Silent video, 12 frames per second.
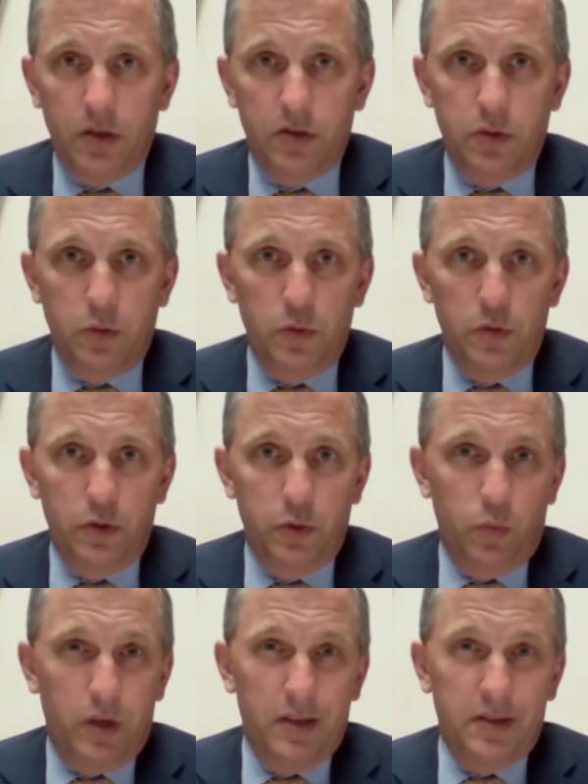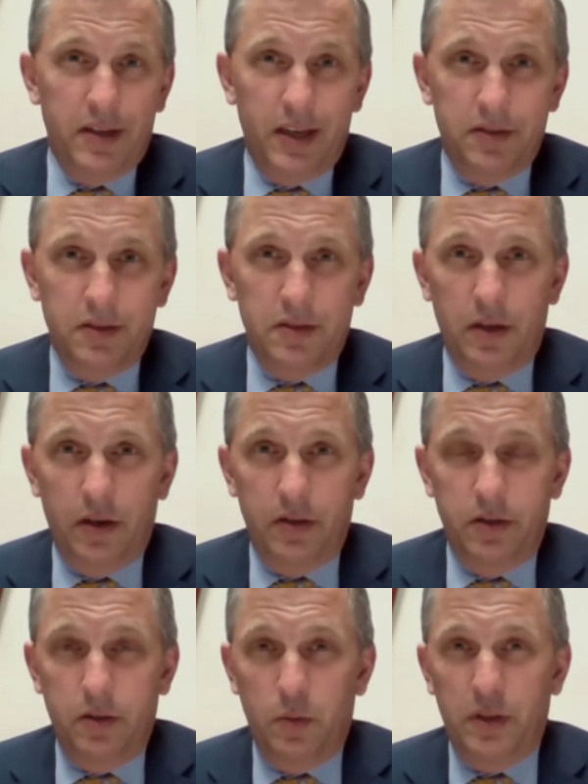to do what is necessary,
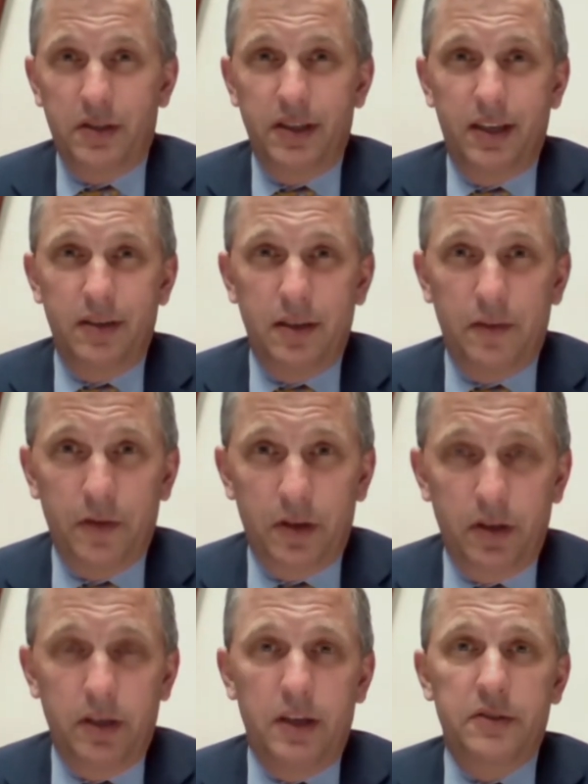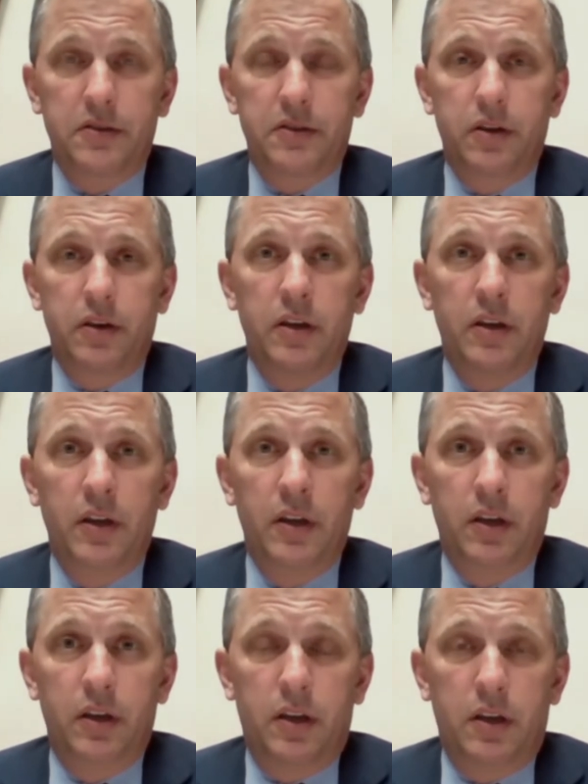to do what's scientifically necessary.
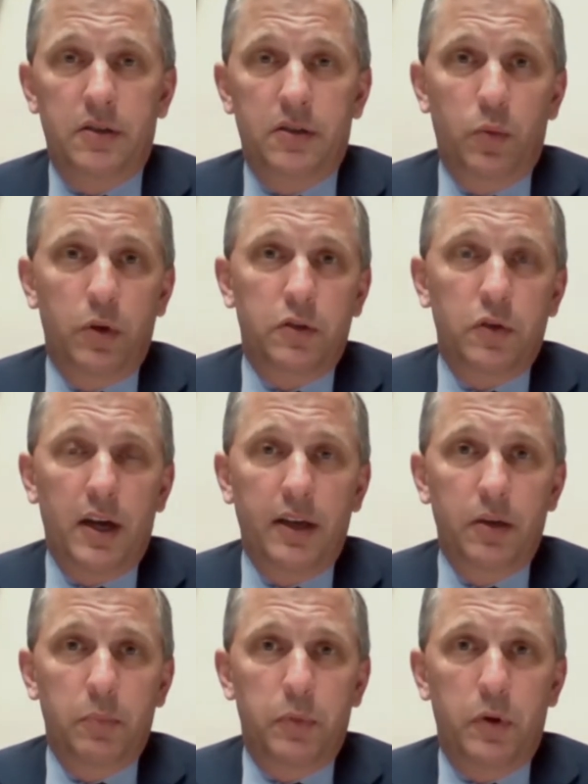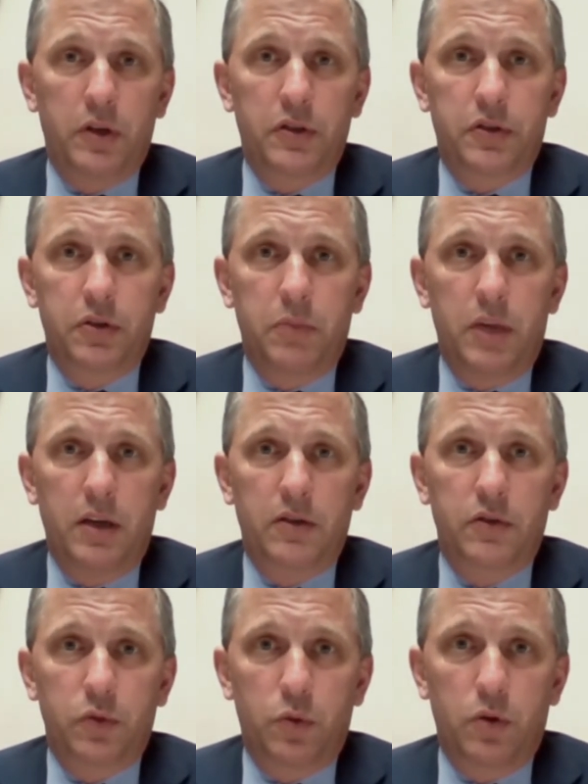And so we're trying to push to make
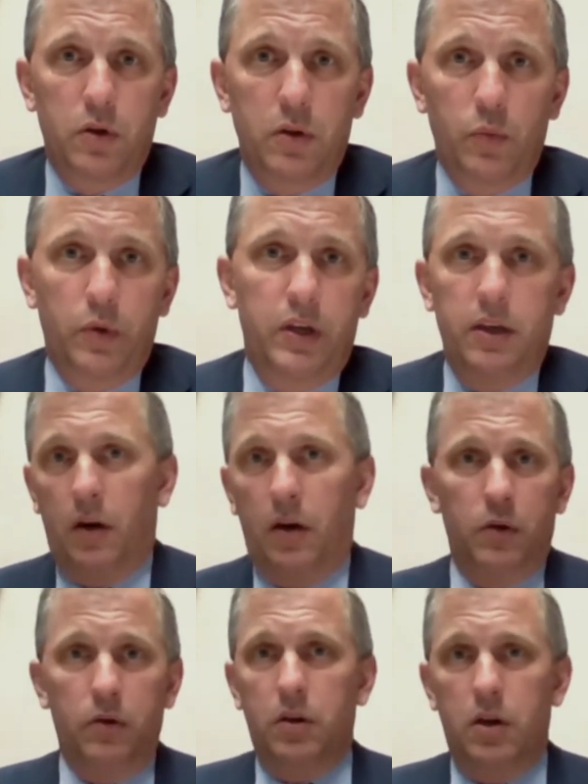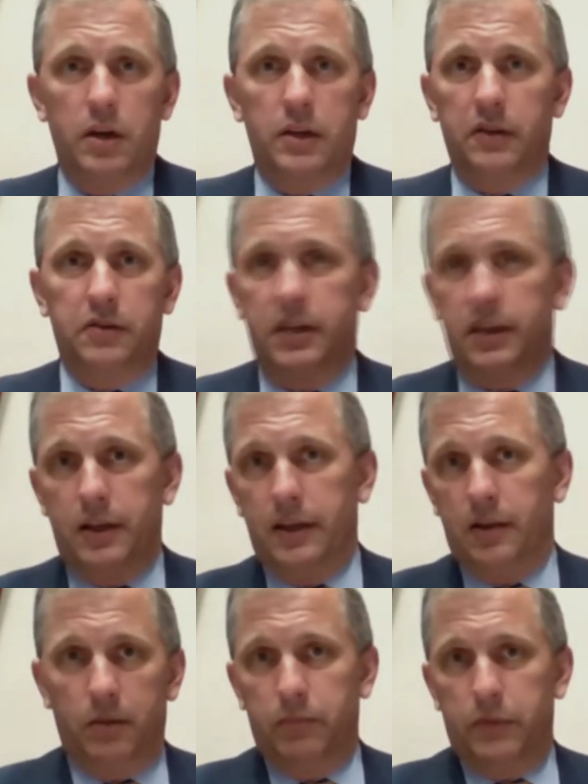sure we, our whole caucus, not like
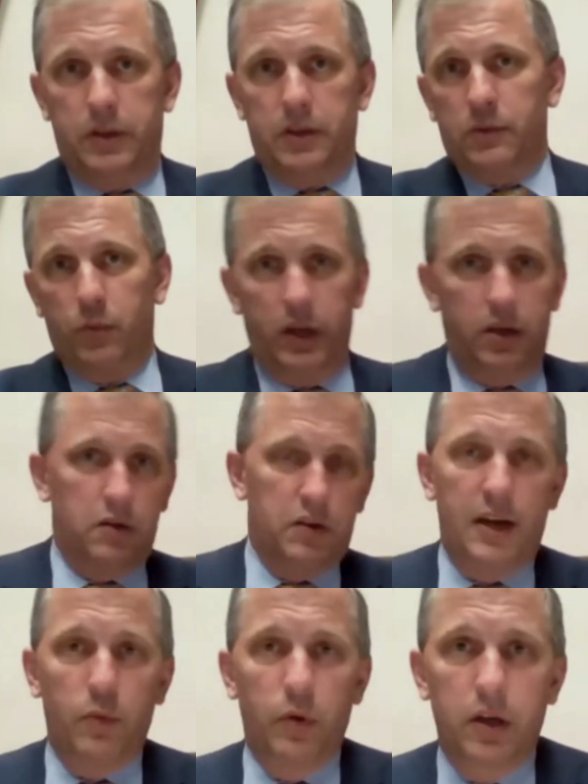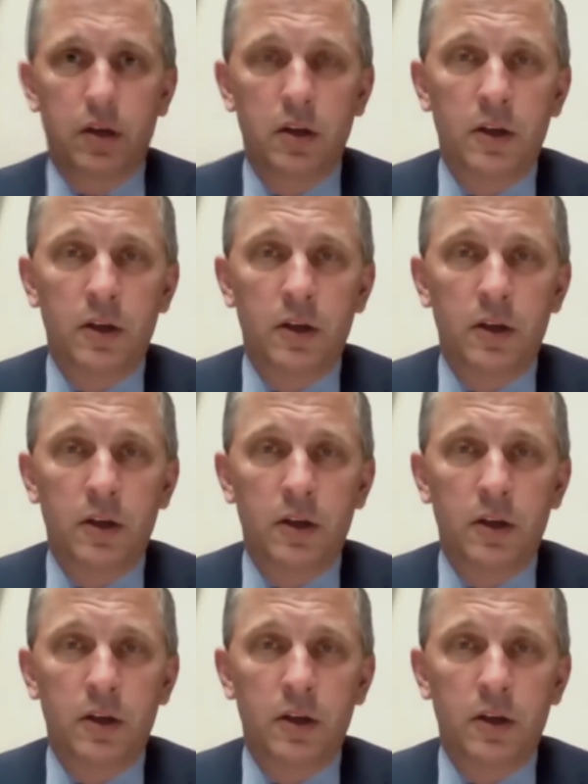this wing or that wing,